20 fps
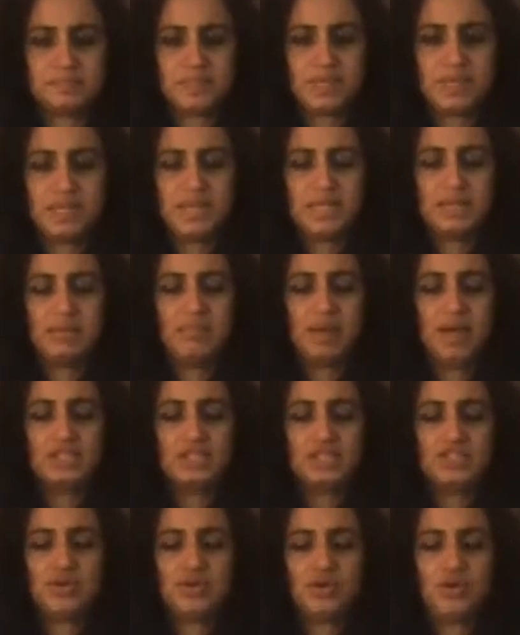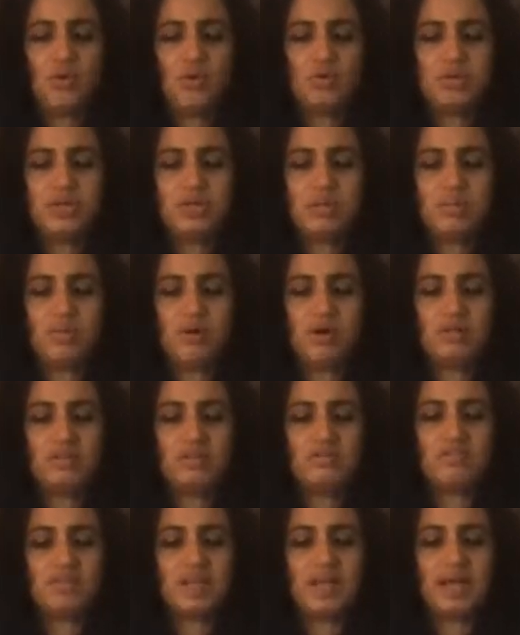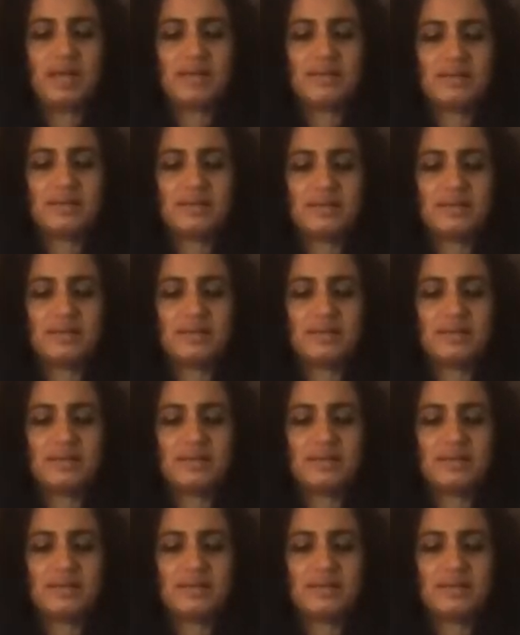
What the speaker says: And imagine you're holding a ball of light.